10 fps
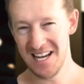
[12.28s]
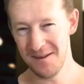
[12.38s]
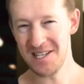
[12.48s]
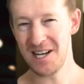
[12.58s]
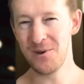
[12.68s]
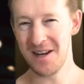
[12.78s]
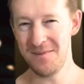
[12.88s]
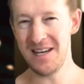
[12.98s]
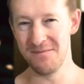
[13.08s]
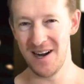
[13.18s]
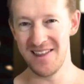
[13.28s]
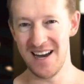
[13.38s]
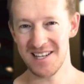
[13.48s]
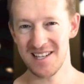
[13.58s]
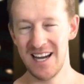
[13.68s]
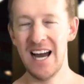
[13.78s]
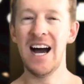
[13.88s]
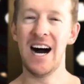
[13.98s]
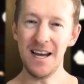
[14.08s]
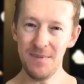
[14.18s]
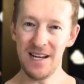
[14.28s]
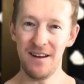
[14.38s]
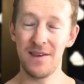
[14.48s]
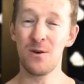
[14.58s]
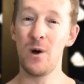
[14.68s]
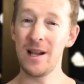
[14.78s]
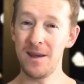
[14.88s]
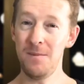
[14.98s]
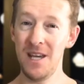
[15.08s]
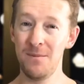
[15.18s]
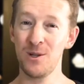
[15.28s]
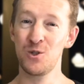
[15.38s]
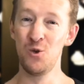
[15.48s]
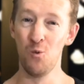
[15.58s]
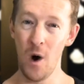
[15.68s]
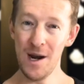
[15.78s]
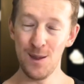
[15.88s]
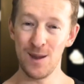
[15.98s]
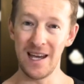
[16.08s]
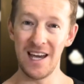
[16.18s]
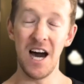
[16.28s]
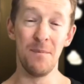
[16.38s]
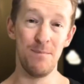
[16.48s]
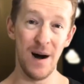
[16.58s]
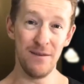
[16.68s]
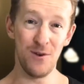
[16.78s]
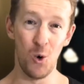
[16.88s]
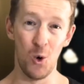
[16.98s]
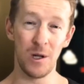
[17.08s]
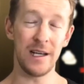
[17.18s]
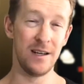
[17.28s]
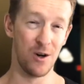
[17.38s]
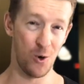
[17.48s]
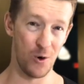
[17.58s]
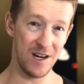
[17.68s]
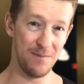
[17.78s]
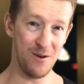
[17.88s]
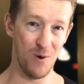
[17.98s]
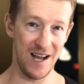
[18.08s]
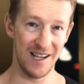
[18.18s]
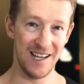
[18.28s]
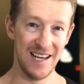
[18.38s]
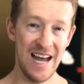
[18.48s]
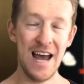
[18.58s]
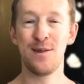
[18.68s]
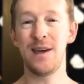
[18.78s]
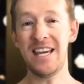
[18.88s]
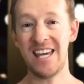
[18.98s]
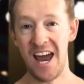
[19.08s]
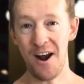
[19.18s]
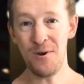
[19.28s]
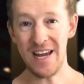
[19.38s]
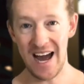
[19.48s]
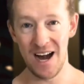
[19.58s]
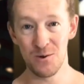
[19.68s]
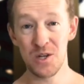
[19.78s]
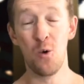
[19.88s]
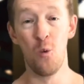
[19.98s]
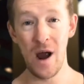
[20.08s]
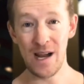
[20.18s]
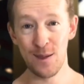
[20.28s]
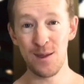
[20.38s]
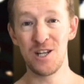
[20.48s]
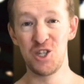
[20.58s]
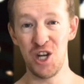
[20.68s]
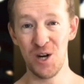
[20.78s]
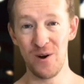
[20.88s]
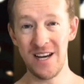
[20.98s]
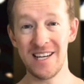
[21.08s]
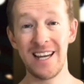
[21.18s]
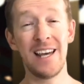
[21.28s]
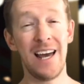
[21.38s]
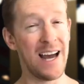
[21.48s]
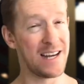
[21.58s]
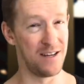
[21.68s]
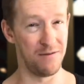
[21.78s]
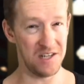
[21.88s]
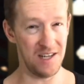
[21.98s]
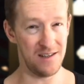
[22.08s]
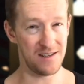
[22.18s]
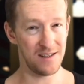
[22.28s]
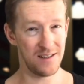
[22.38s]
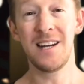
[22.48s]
Let me tell you what I mean by that. I believe that wealthy people do one thing above all incredibly well. They carry out wealth-generating activities.